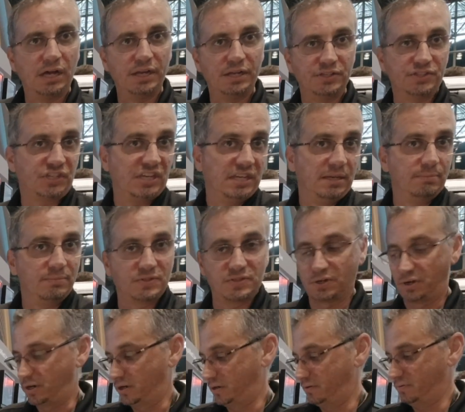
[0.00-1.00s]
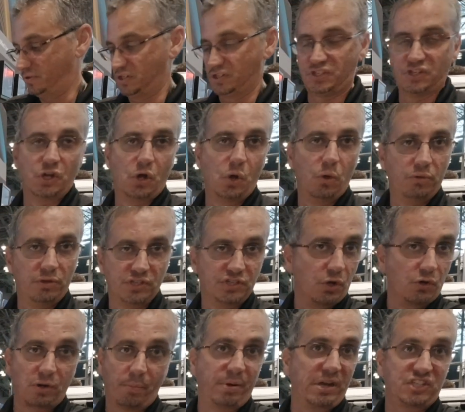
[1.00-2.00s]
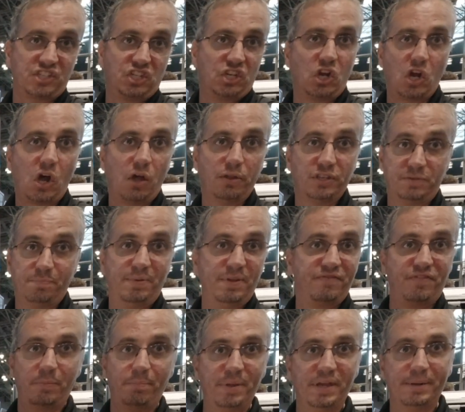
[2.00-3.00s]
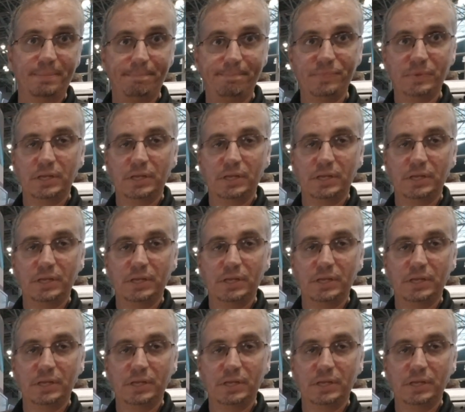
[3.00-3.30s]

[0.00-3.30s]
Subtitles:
schemes, or there's no compression at all. It's bit for bit.